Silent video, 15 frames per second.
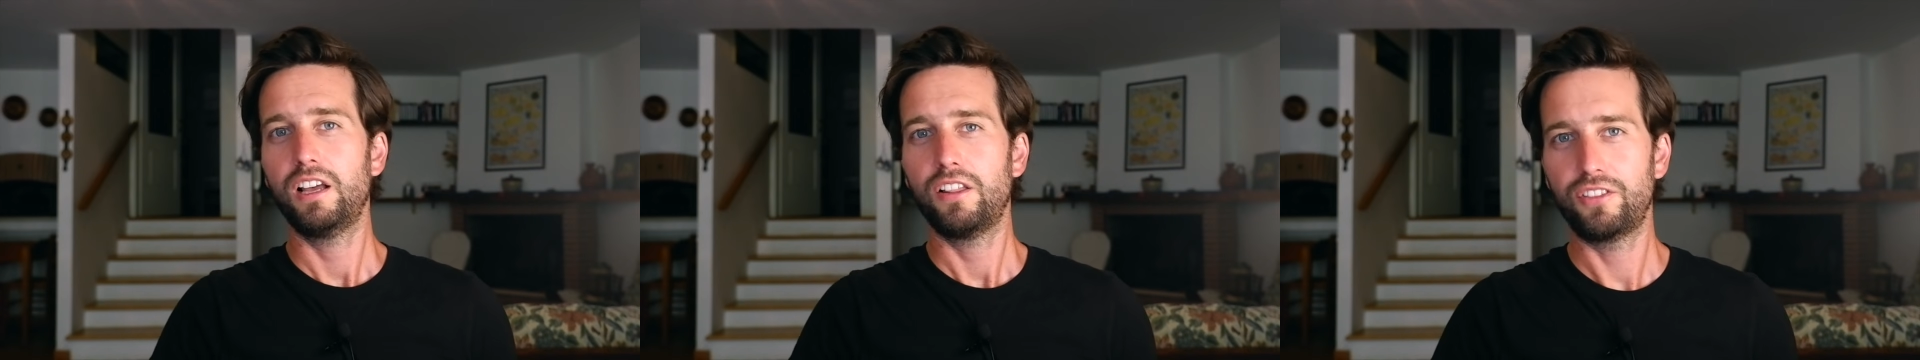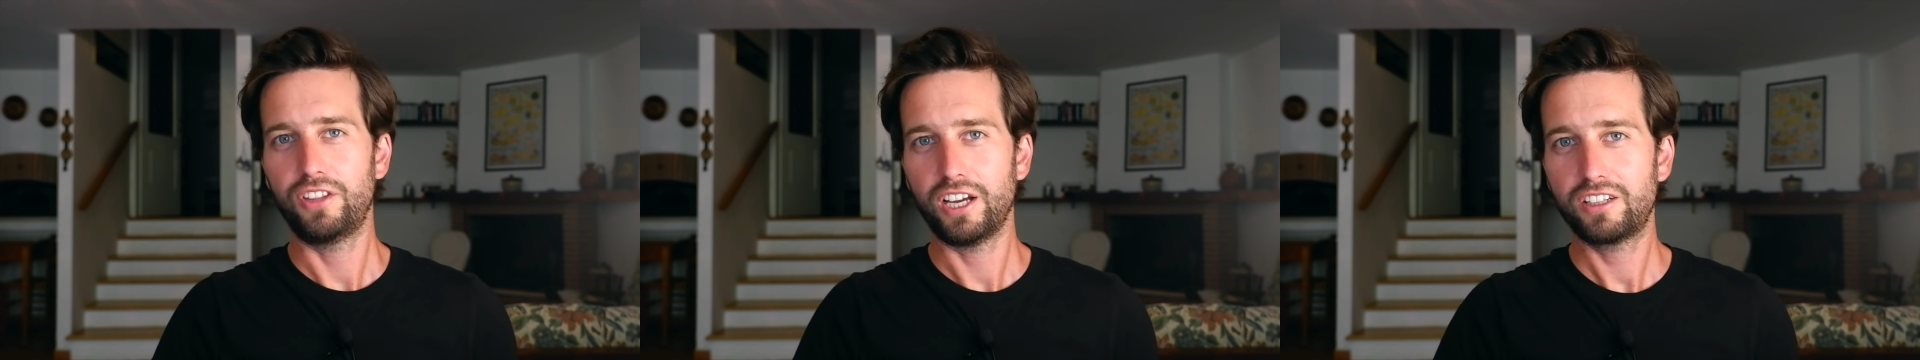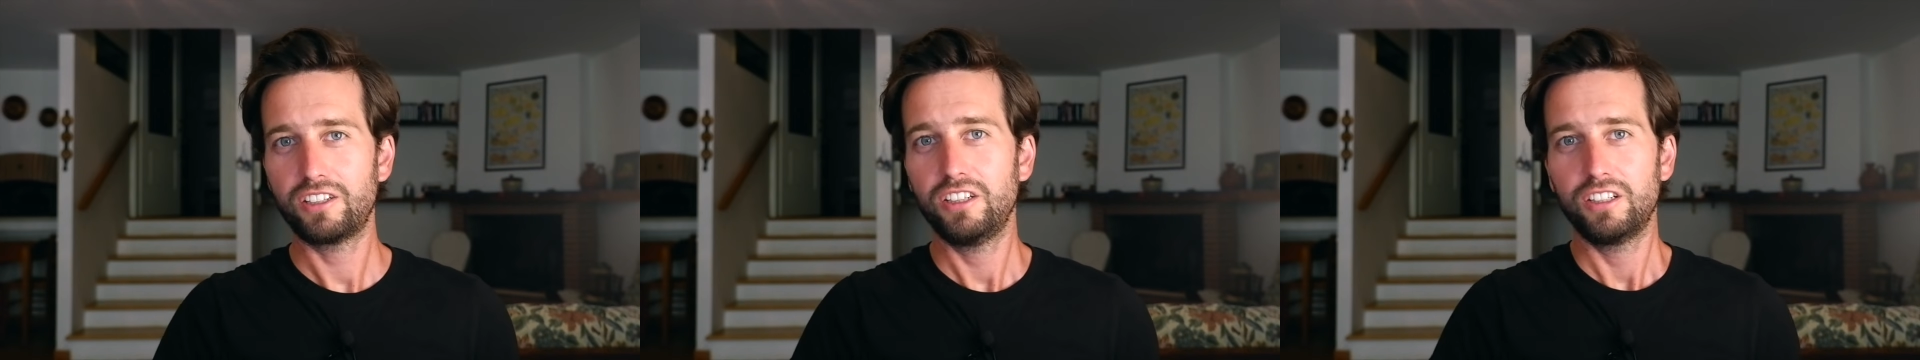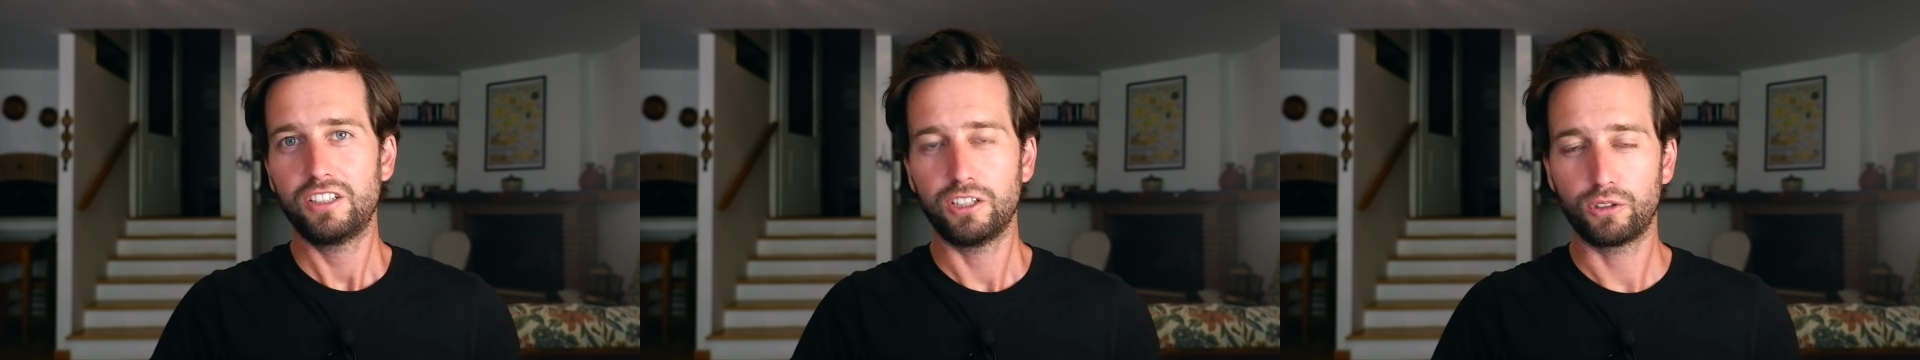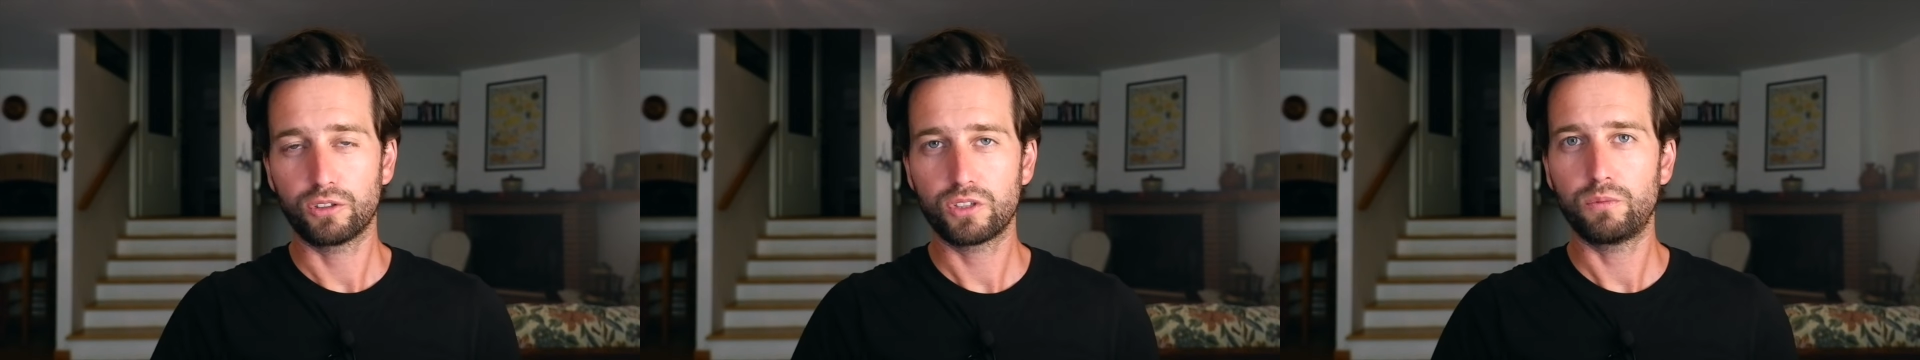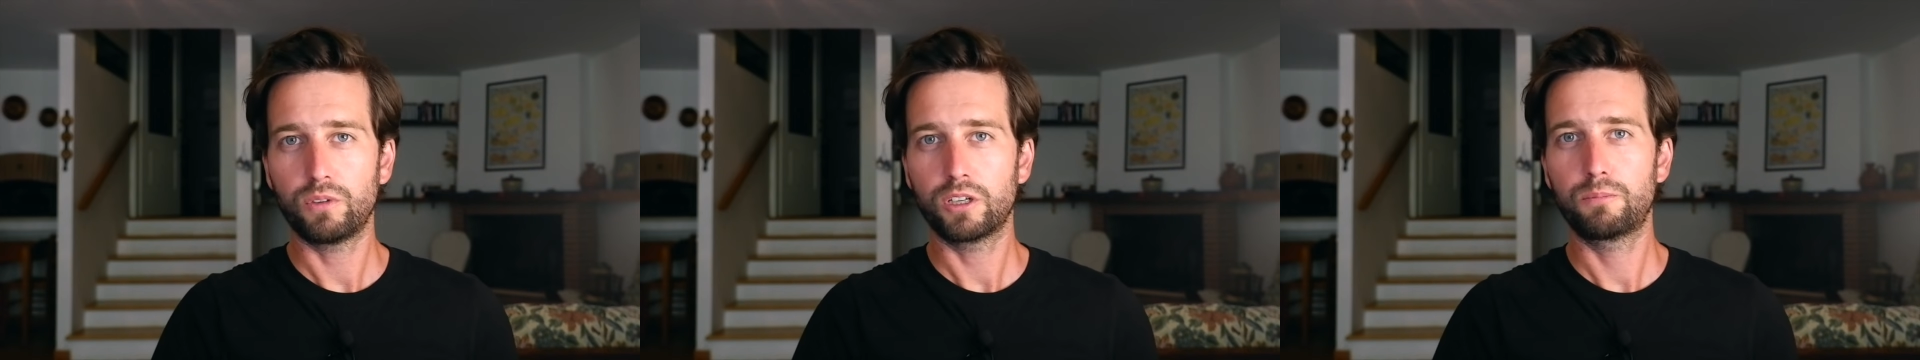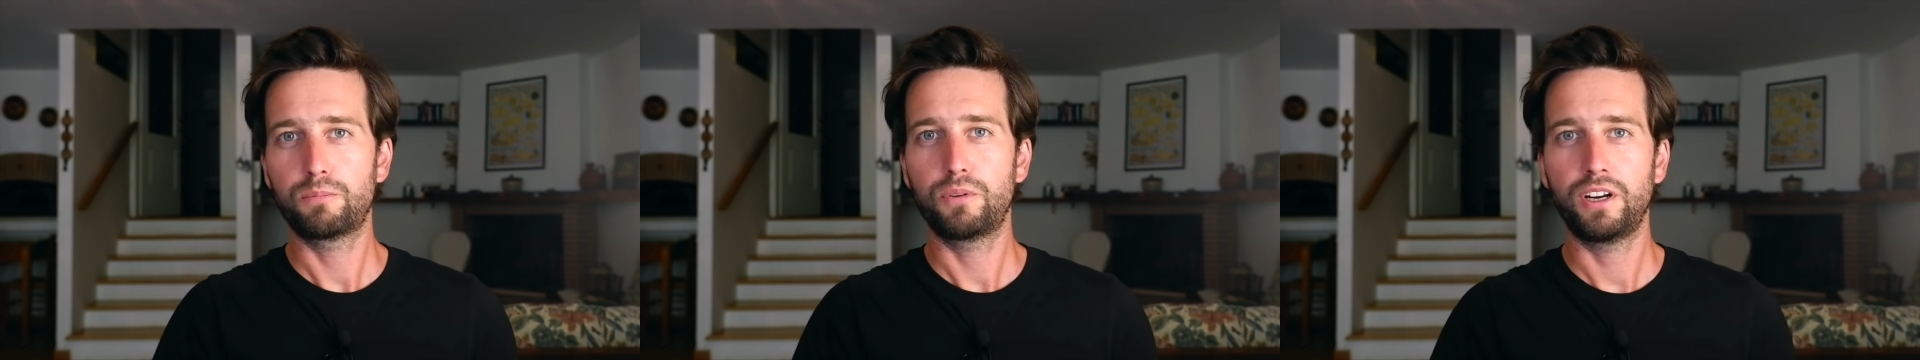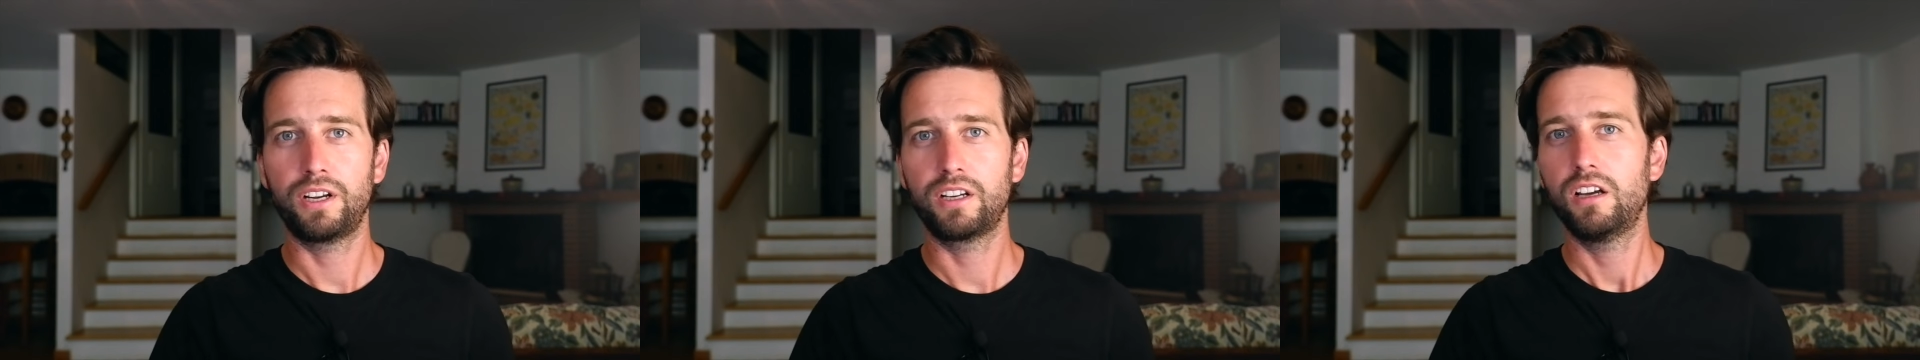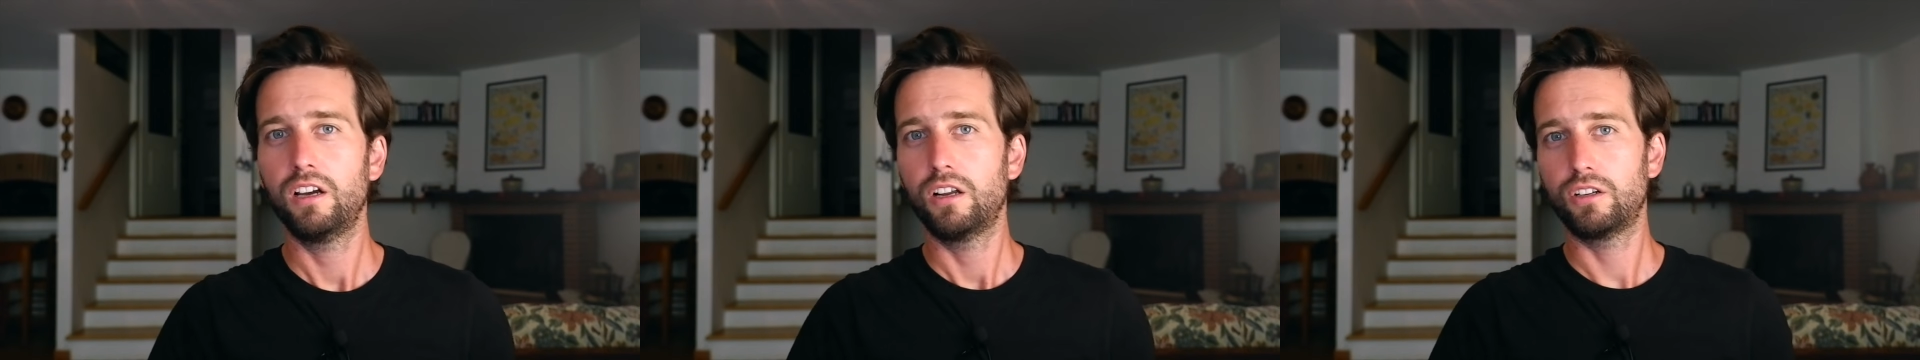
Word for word: that they also want to bring